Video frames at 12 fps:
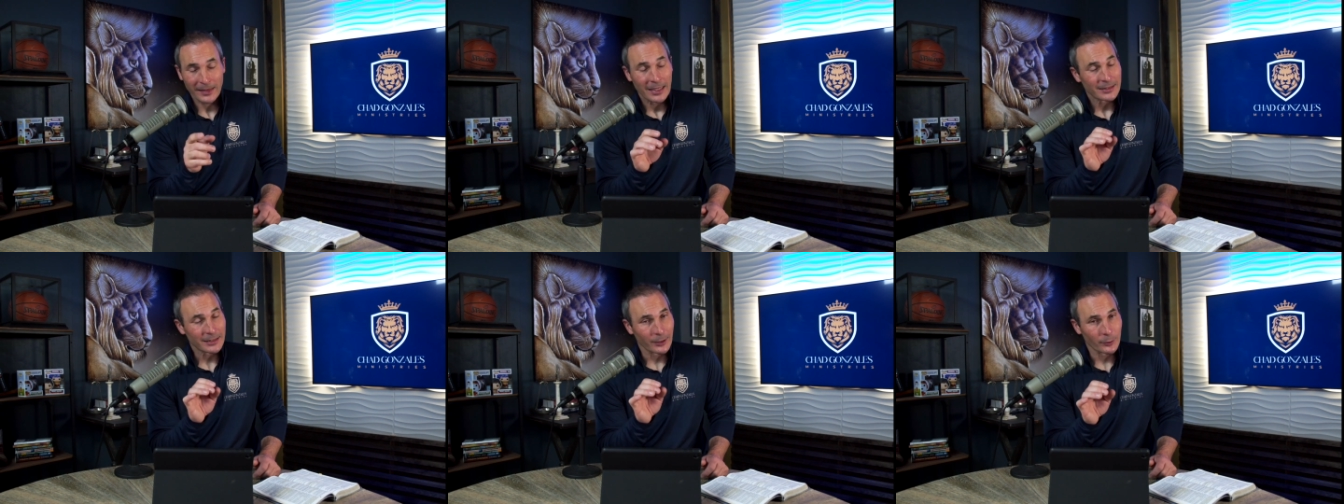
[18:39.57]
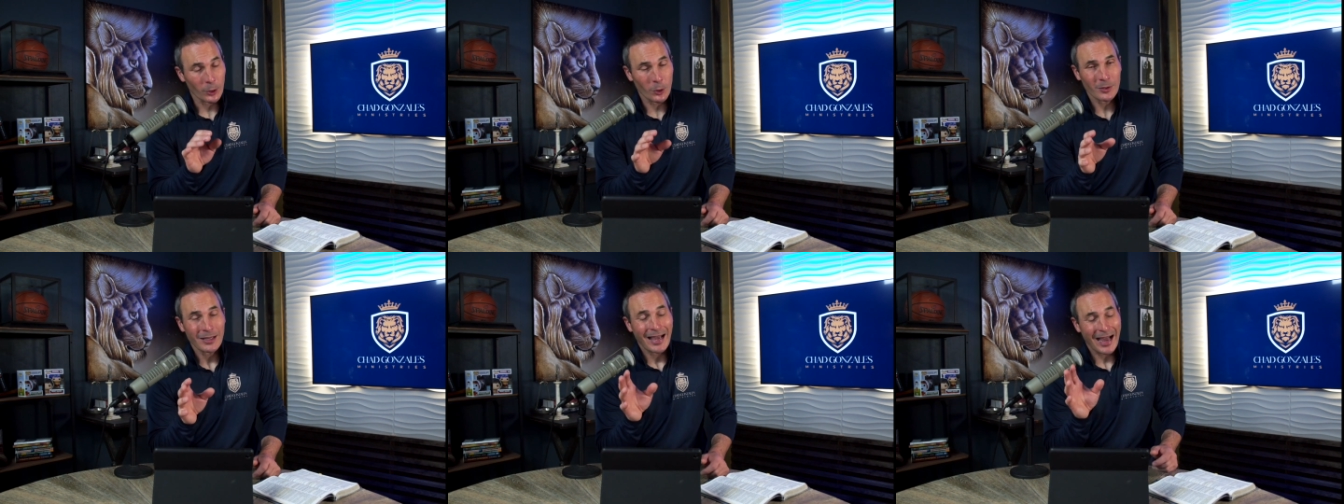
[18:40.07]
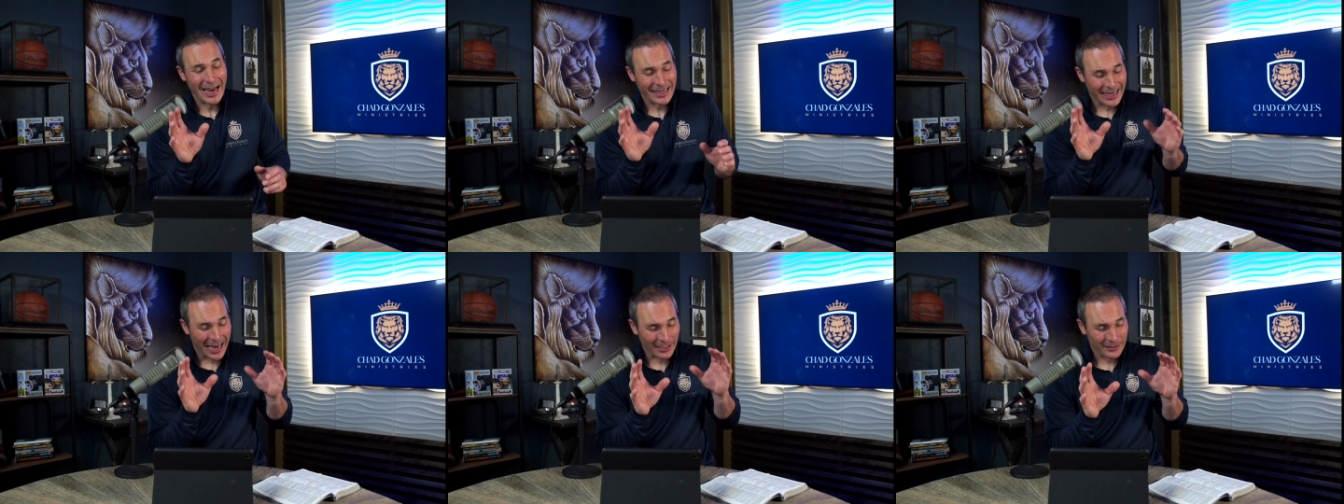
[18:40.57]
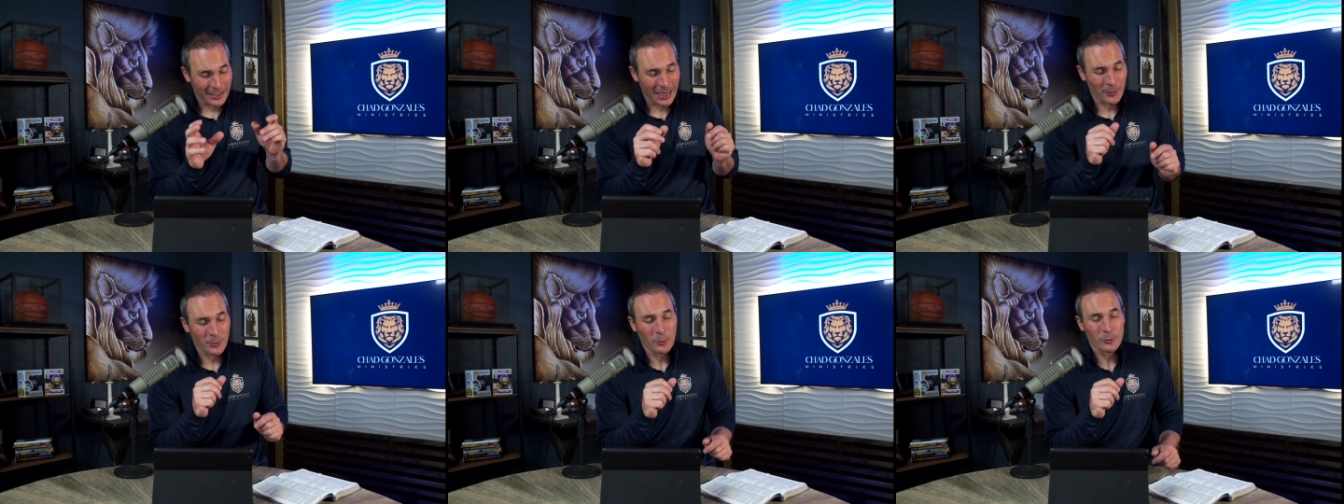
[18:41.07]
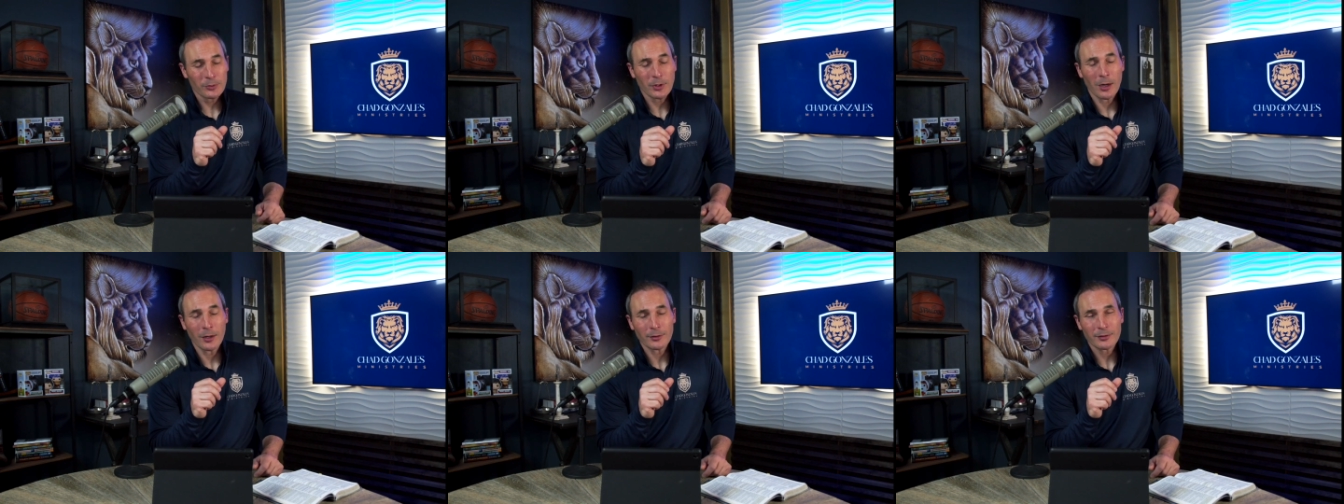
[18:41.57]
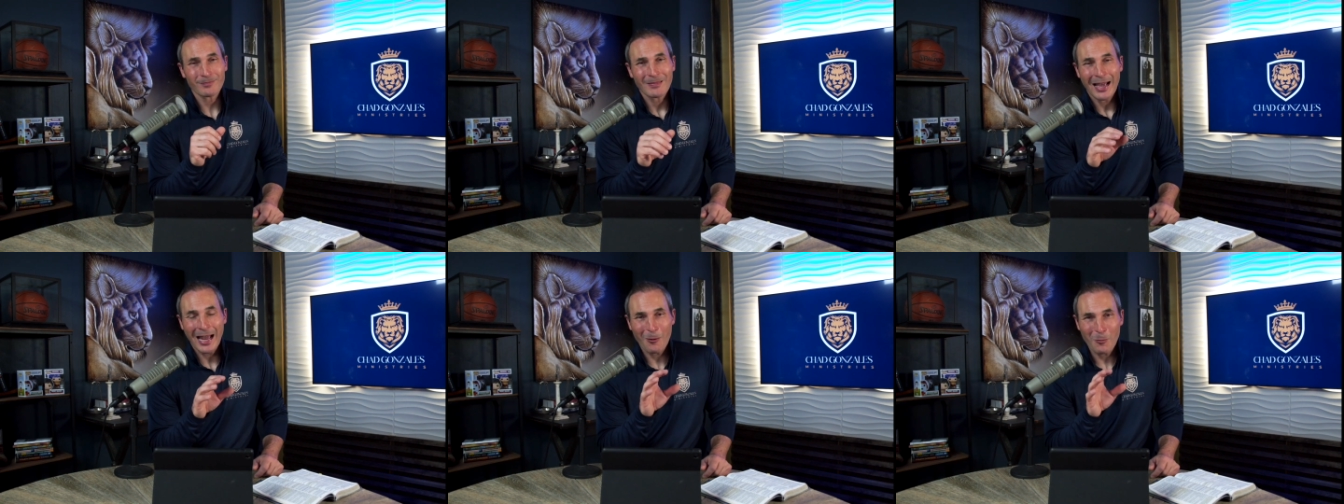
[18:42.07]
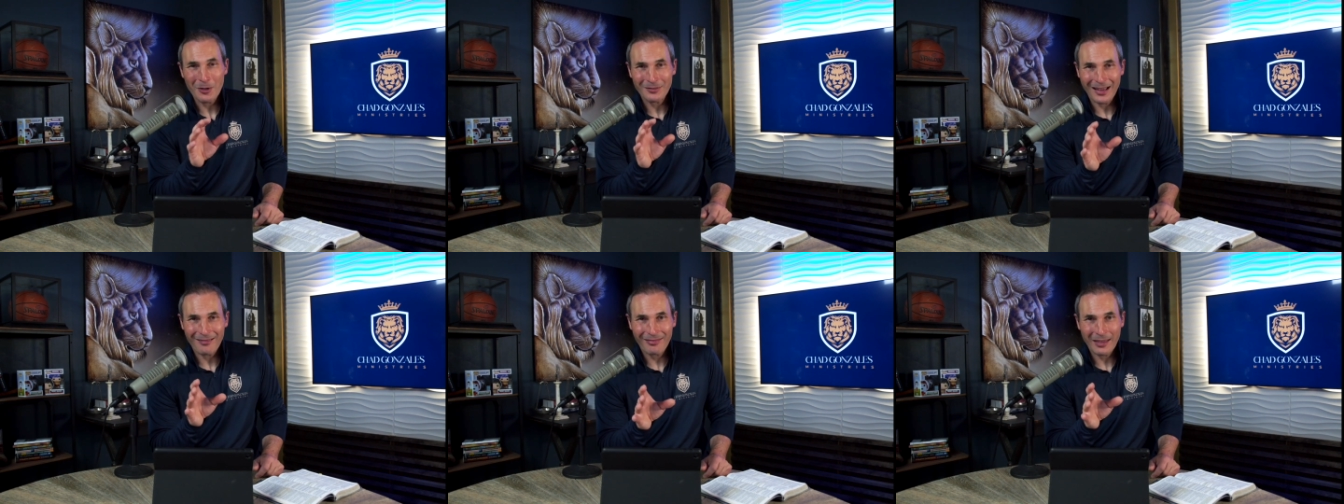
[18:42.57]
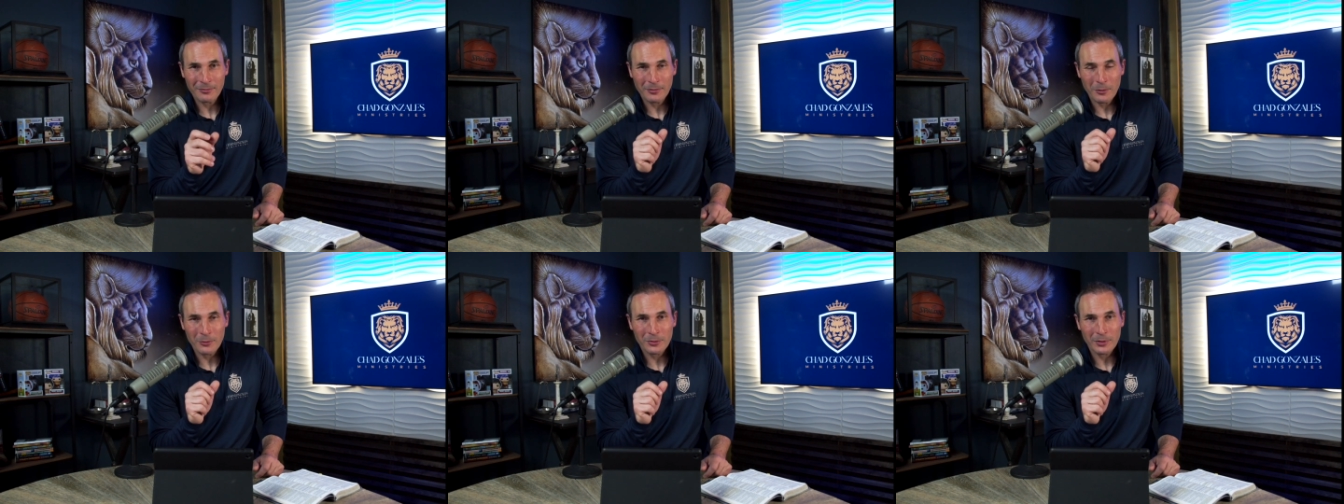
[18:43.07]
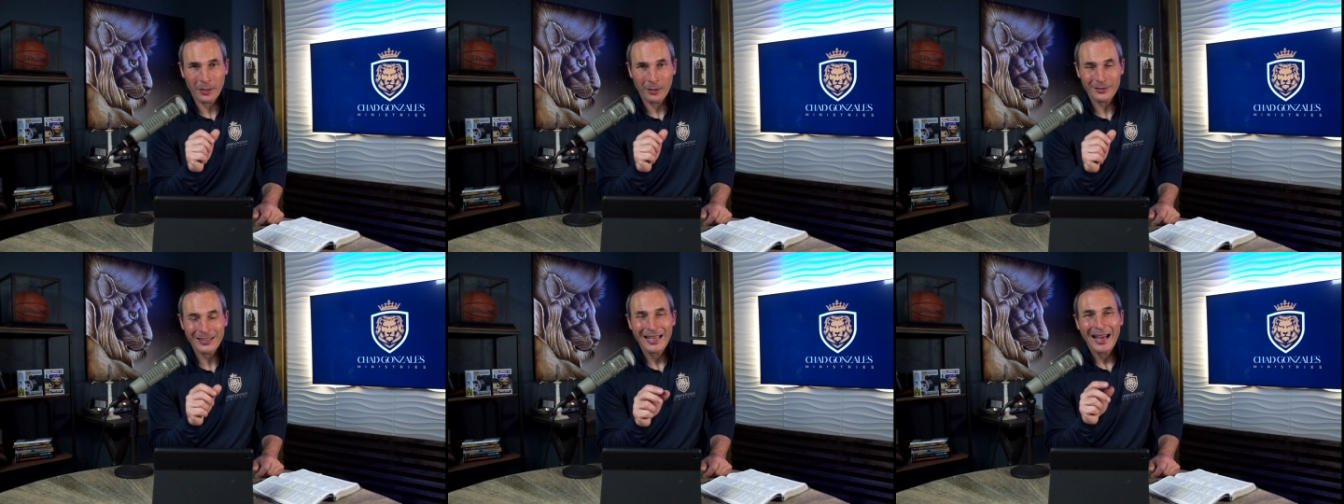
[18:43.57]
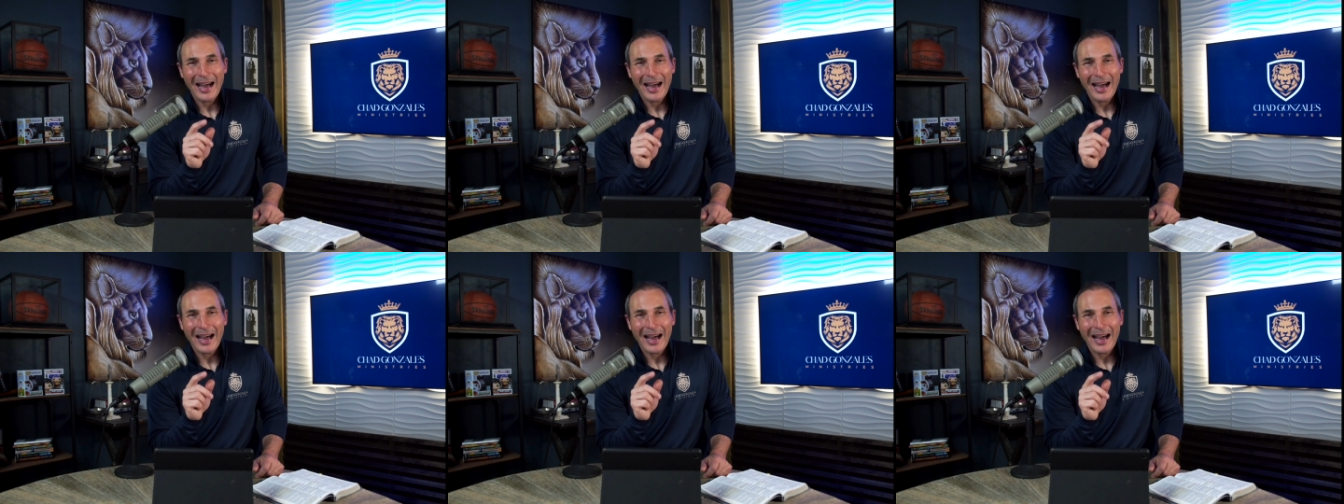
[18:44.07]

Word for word: Say, no, I cast down those thoughts. I will not think those thoughts.